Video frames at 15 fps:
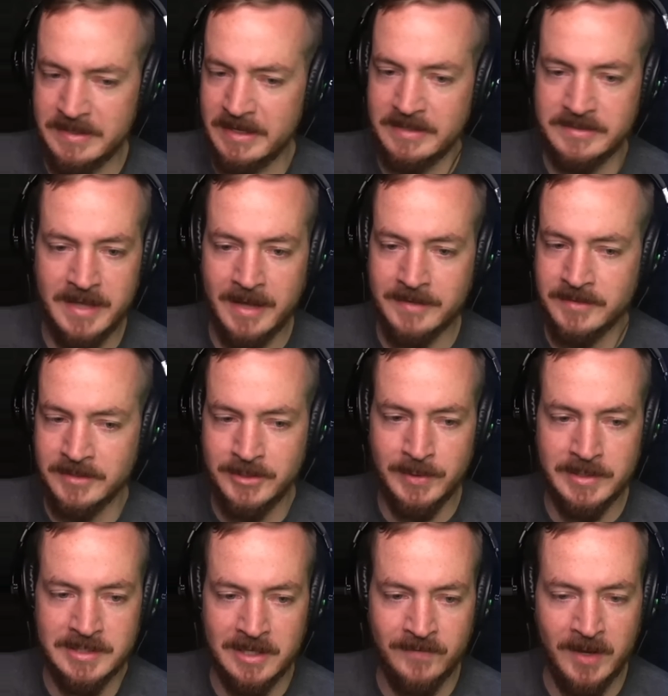is an exact
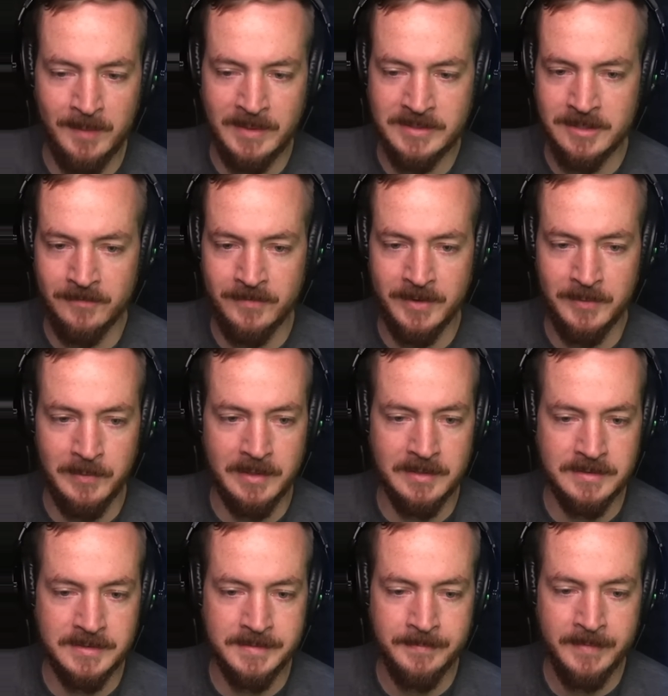situation I found myself in
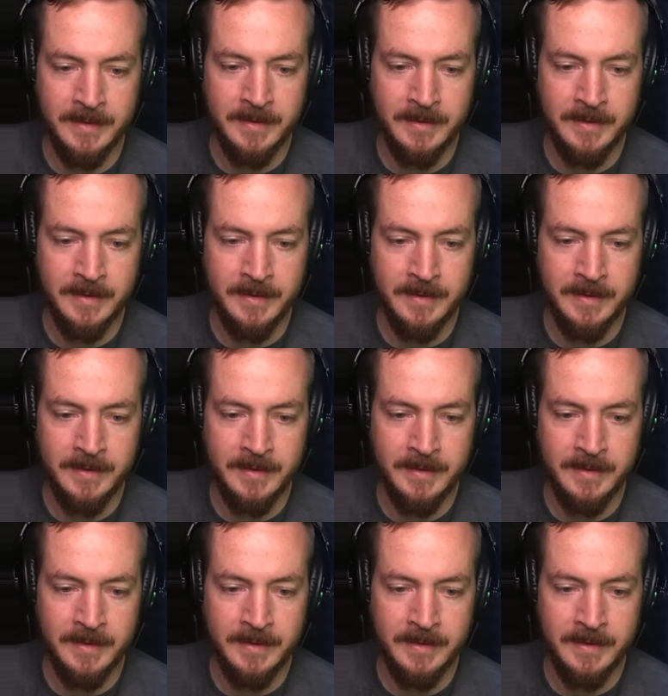once.